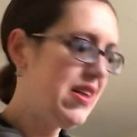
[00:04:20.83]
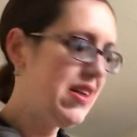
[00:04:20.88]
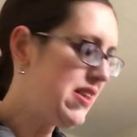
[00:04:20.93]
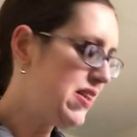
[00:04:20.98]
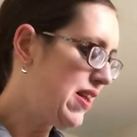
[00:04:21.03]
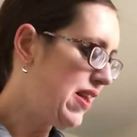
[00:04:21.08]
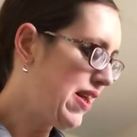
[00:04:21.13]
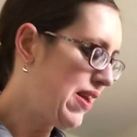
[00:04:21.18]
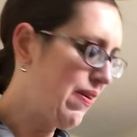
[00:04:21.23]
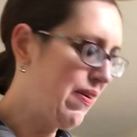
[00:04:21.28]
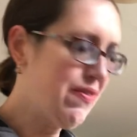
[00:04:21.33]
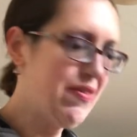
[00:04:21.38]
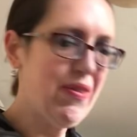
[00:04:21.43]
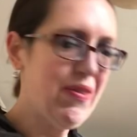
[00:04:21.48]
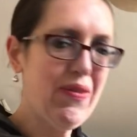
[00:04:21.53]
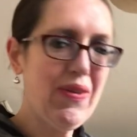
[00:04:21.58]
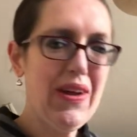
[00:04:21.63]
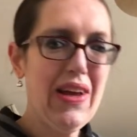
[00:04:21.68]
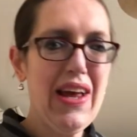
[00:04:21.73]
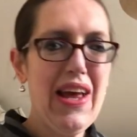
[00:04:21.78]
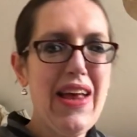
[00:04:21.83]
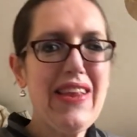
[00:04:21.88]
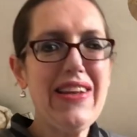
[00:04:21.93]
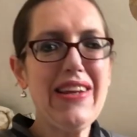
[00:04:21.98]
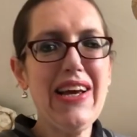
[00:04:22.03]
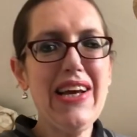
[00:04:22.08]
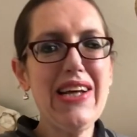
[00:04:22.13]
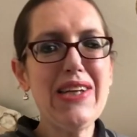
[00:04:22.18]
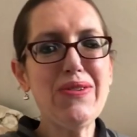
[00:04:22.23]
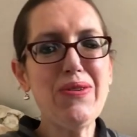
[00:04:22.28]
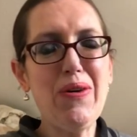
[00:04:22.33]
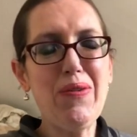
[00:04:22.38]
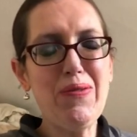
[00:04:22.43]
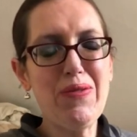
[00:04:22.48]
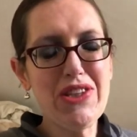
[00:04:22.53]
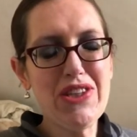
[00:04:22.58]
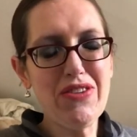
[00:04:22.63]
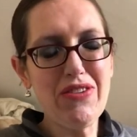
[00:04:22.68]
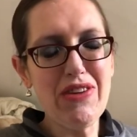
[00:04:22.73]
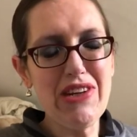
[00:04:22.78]
The next one
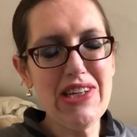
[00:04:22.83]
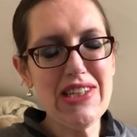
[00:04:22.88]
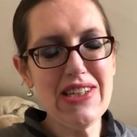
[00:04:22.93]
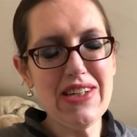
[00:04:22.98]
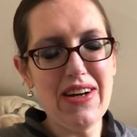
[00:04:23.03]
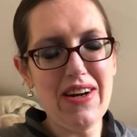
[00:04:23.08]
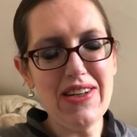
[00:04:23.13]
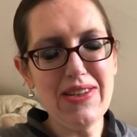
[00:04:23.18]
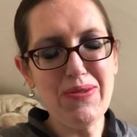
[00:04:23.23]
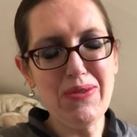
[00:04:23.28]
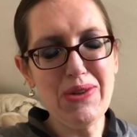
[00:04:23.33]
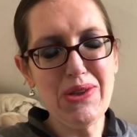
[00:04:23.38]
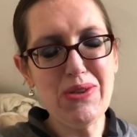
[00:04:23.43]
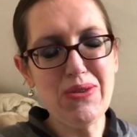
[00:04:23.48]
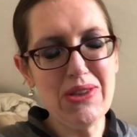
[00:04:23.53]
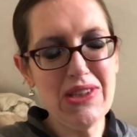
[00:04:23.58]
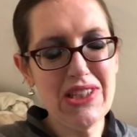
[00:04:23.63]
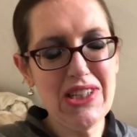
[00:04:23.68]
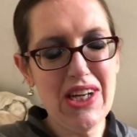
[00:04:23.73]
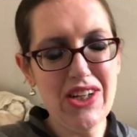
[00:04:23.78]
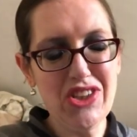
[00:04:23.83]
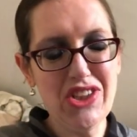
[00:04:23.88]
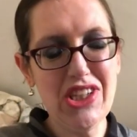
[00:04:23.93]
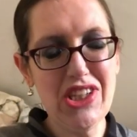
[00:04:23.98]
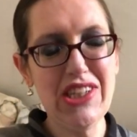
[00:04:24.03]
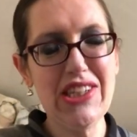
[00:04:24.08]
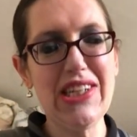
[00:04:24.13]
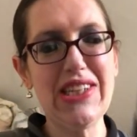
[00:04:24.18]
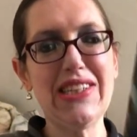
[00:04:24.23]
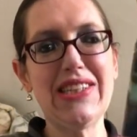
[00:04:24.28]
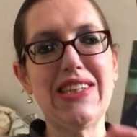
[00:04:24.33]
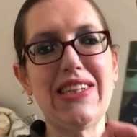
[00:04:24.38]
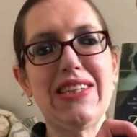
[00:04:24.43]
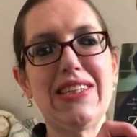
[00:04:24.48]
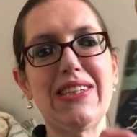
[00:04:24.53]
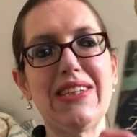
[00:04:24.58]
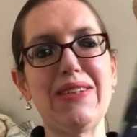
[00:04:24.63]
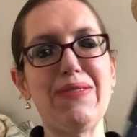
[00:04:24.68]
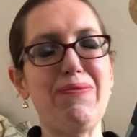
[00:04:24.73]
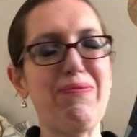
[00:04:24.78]
was 3 stars, which was Touching
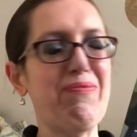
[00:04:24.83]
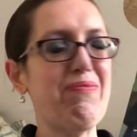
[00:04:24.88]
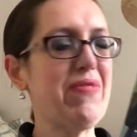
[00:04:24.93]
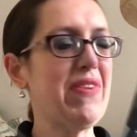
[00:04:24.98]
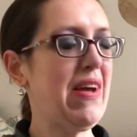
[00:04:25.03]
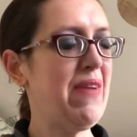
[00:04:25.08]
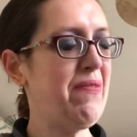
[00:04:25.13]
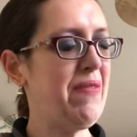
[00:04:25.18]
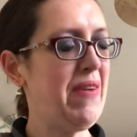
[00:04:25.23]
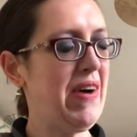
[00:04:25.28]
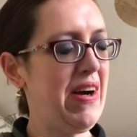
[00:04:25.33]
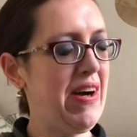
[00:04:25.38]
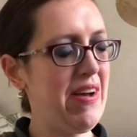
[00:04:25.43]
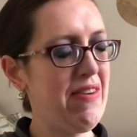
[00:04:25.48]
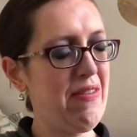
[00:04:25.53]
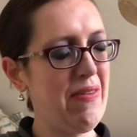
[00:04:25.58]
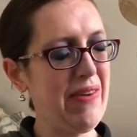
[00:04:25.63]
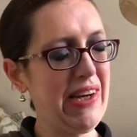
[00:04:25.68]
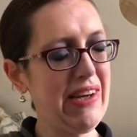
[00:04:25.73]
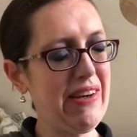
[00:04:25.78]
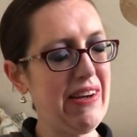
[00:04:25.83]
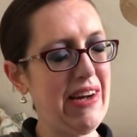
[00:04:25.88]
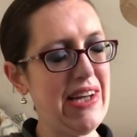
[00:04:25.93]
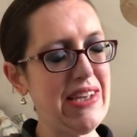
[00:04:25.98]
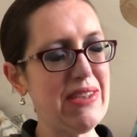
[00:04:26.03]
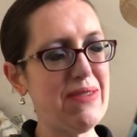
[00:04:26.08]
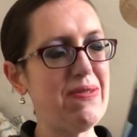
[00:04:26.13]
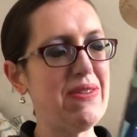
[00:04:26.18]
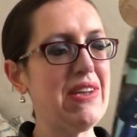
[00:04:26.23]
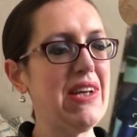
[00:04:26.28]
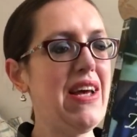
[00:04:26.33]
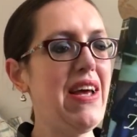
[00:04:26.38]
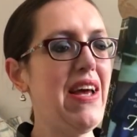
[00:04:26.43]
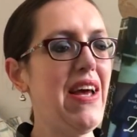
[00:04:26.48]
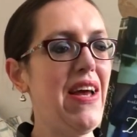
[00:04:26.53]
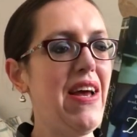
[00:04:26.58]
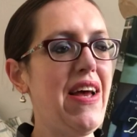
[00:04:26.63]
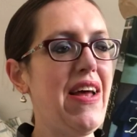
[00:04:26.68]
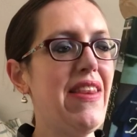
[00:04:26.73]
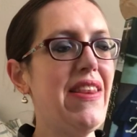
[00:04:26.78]
Distance by Rebecca Adams.
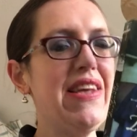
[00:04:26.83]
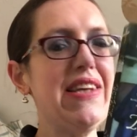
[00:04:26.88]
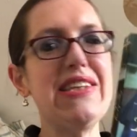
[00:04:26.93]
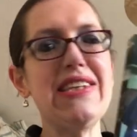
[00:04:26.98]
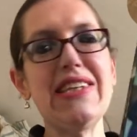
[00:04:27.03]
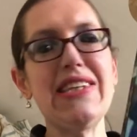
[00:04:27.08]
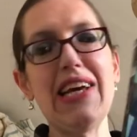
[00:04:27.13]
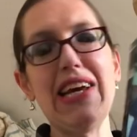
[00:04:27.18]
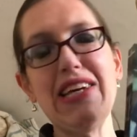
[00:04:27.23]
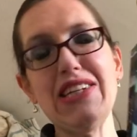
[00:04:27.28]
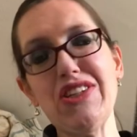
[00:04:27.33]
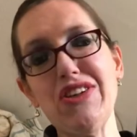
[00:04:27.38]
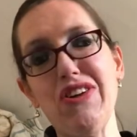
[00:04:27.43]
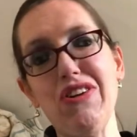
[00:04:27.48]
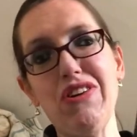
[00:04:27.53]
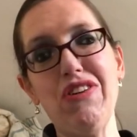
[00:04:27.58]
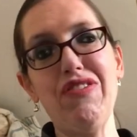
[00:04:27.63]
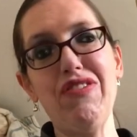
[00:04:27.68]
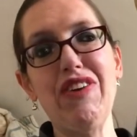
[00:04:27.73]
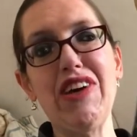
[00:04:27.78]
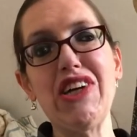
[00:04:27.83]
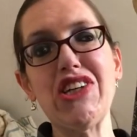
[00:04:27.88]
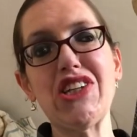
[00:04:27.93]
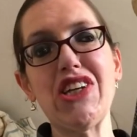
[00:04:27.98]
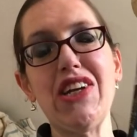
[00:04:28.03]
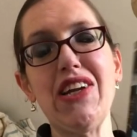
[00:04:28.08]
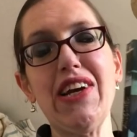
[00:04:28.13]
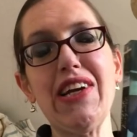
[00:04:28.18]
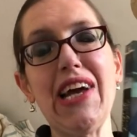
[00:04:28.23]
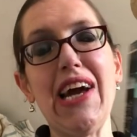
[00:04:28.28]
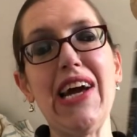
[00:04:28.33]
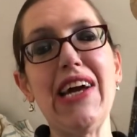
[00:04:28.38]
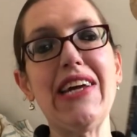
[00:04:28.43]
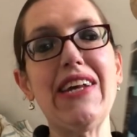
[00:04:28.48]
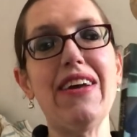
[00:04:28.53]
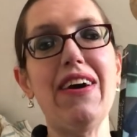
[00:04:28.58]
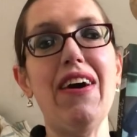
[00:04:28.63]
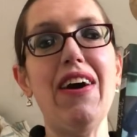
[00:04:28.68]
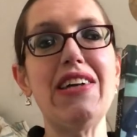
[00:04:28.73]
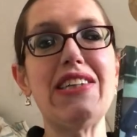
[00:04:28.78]
This is a historical fiction. Again,
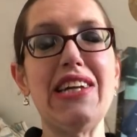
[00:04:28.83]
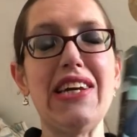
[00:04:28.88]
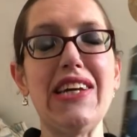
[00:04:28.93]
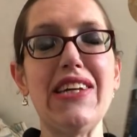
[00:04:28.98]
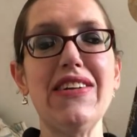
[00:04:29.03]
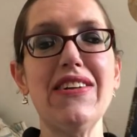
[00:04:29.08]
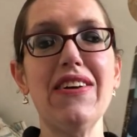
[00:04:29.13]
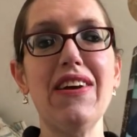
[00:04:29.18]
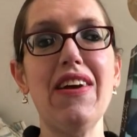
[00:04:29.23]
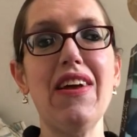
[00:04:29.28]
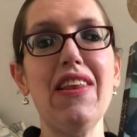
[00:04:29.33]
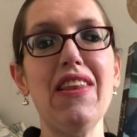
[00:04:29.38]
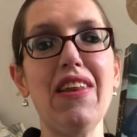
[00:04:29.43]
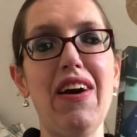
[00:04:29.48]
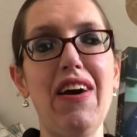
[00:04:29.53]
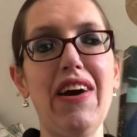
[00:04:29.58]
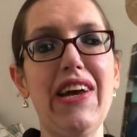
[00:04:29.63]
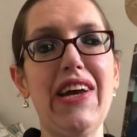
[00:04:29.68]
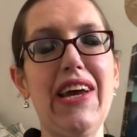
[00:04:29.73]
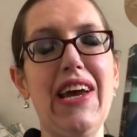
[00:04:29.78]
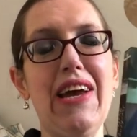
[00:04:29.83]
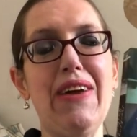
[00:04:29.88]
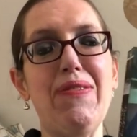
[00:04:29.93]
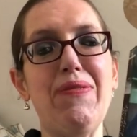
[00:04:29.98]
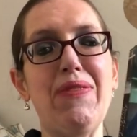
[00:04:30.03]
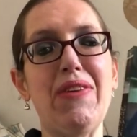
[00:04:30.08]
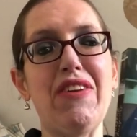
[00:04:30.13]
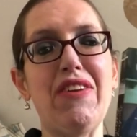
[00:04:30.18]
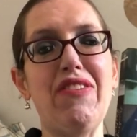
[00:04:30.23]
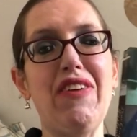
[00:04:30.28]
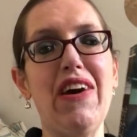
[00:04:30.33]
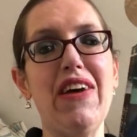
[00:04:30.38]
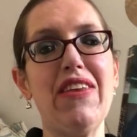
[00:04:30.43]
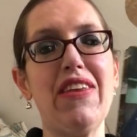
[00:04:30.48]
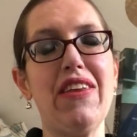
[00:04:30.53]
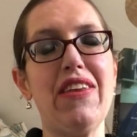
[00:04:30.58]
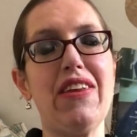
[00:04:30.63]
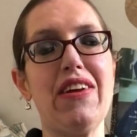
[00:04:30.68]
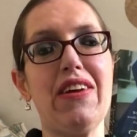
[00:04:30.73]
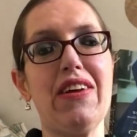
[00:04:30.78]
I did like it in the fact
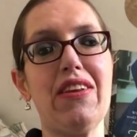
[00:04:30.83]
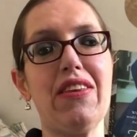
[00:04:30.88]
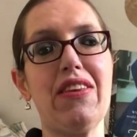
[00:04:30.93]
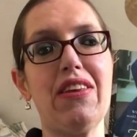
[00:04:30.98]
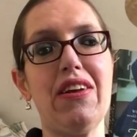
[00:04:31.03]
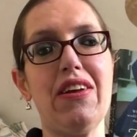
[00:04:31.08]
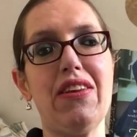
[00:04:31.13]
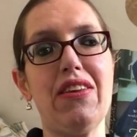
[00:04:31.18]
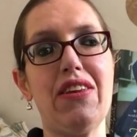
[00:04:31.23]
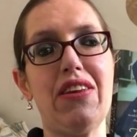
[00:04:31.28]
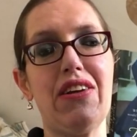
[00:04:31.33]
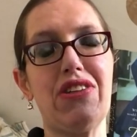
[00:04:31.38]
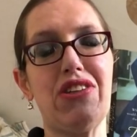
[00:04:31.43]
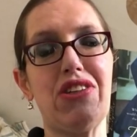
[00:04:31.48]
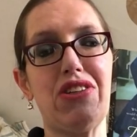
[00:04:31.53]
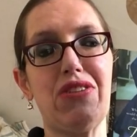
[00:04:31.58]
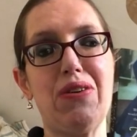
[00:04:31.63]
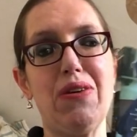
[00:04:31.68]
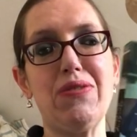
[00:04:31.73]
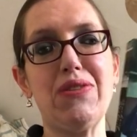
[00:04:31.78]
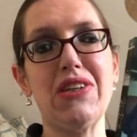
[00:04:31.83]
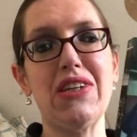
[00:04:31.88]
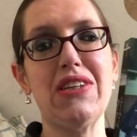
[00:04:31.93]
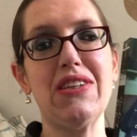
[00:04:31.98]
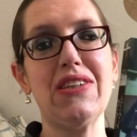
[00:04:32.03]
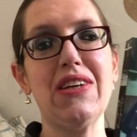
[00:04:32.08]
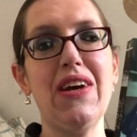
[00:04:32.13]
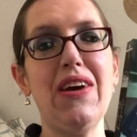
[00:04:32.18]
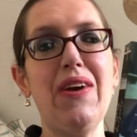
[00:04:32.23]
that the description,